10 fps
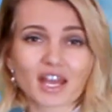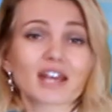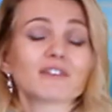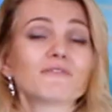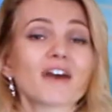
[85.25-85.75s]

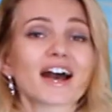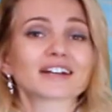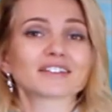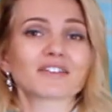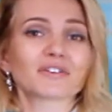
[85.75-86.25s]
In
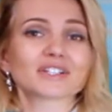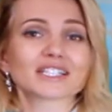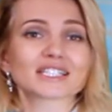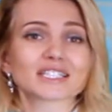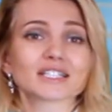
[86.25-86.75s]
fact, there is
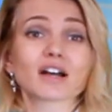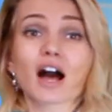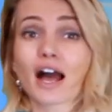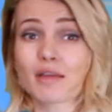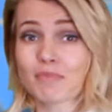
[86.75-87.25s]
a still
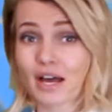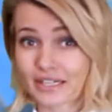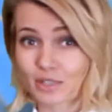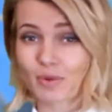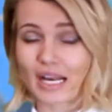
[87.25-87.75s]
high
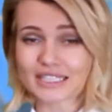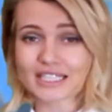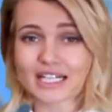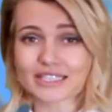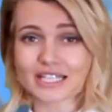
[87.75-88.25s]
market
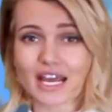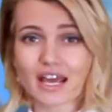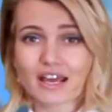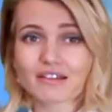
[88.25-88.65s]
volatility.